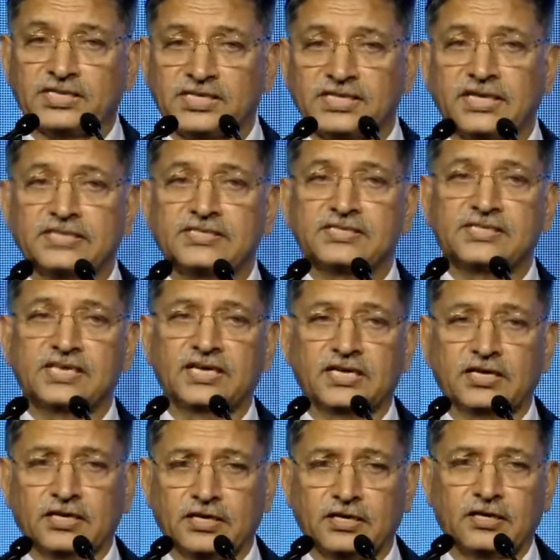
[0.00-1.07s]
a
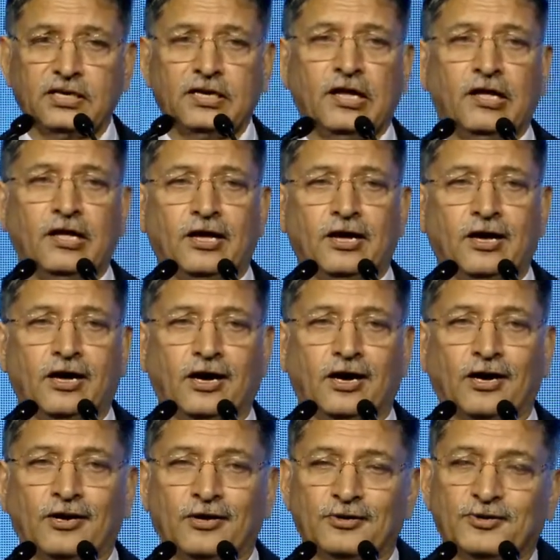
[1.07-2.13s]
single
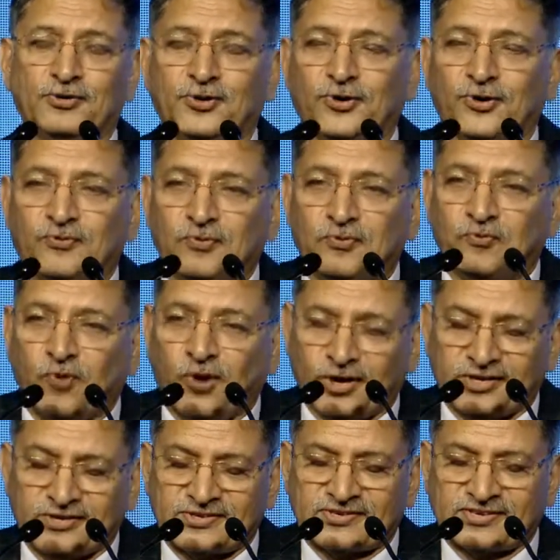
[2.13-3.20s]

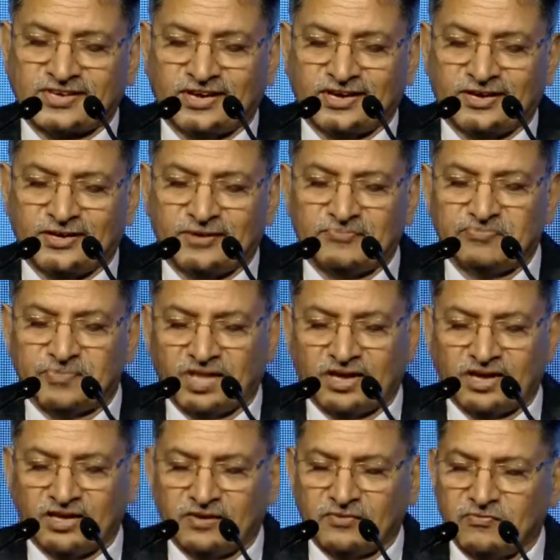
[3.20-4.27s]
voice
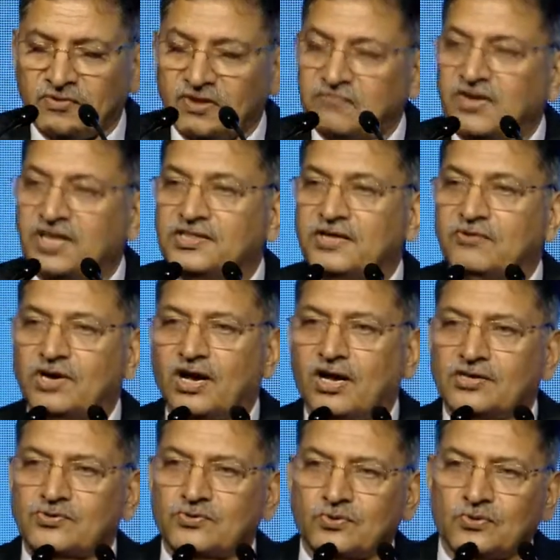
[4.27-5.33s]
when they were
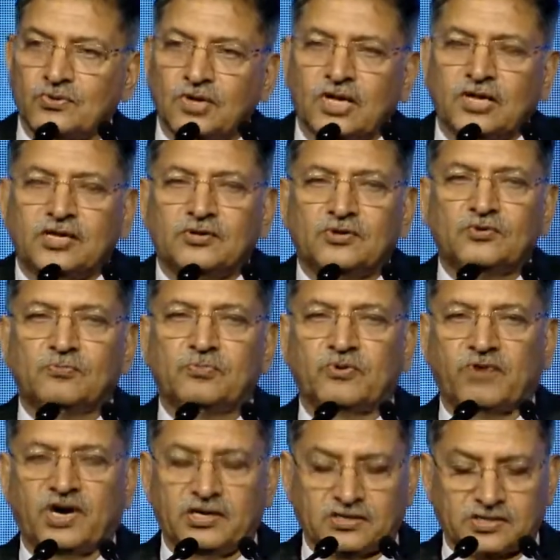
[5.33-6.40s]
asked to
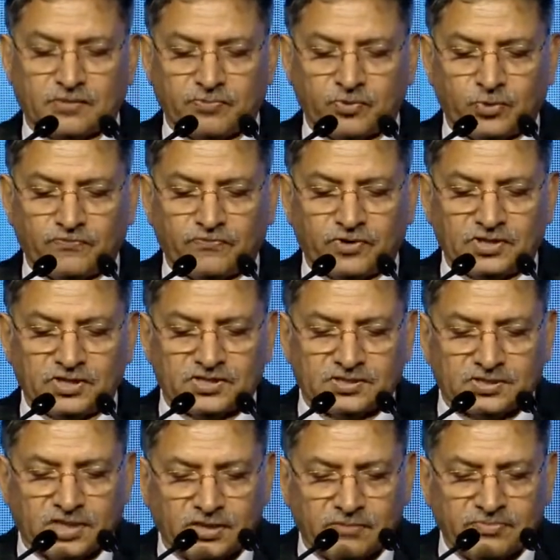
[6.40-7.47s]
provide support for this
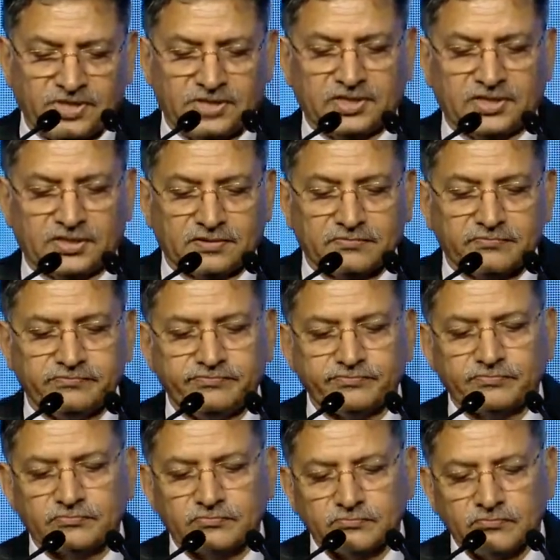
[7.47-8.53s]
meeting.
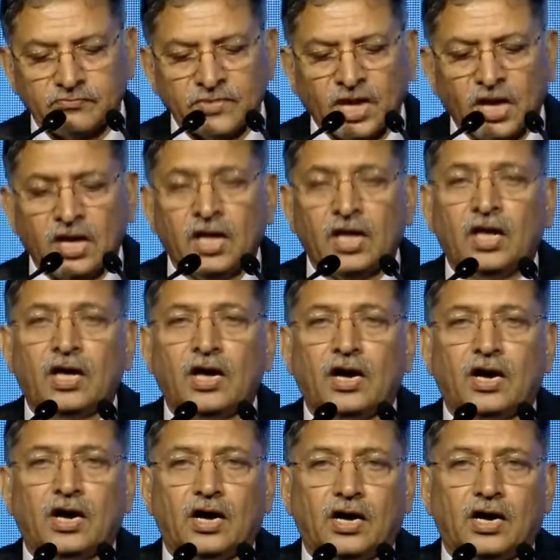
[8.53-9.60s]

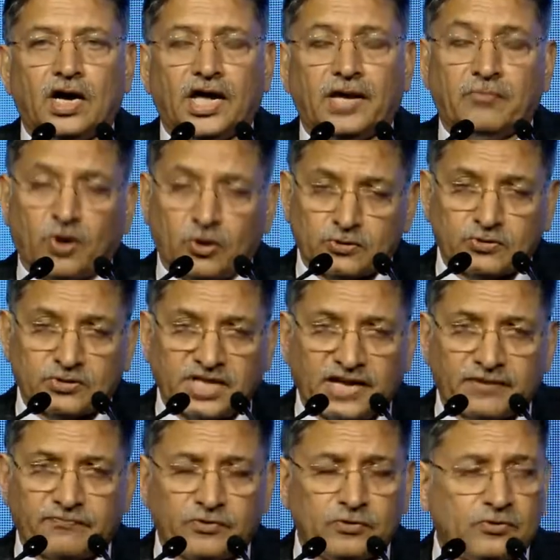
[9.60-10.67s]
I am also
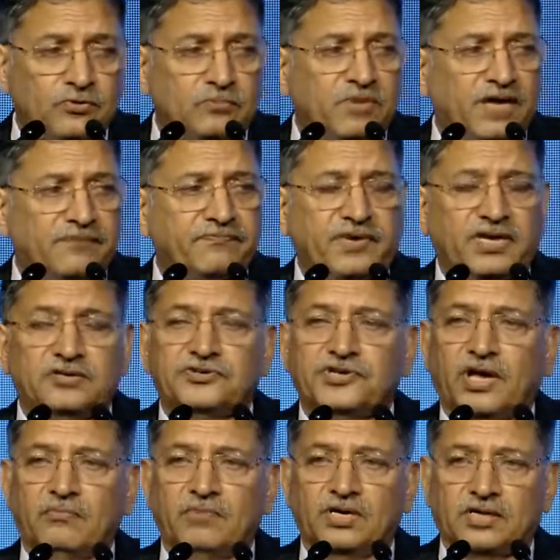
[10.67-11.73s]
thankful to my friend
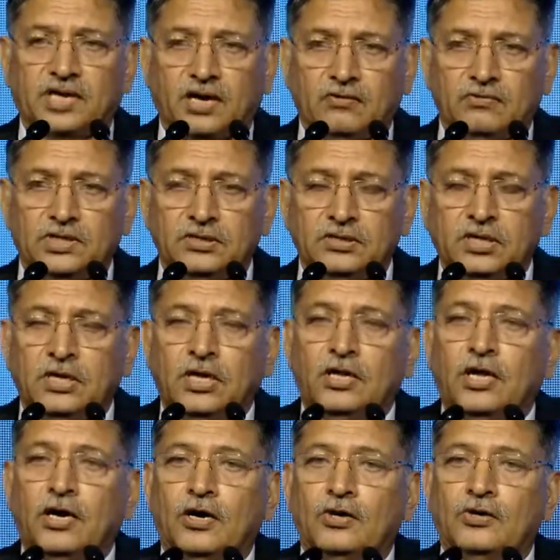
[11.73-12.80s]
Shyam McDowell,
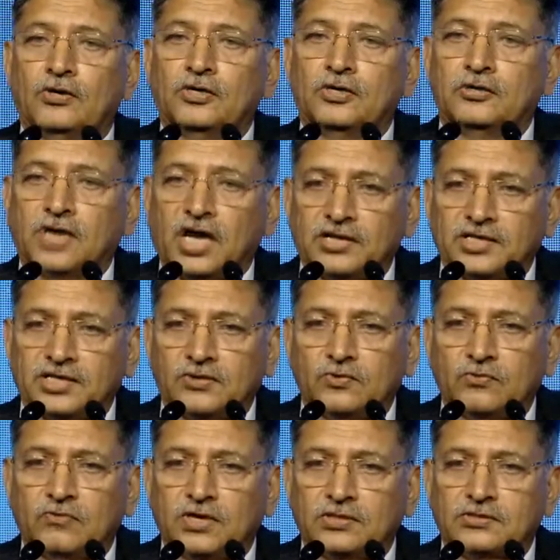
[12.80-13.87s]
who
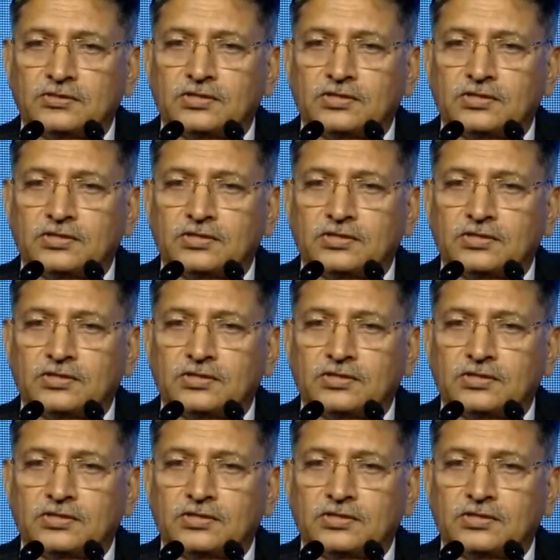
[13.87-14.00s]
was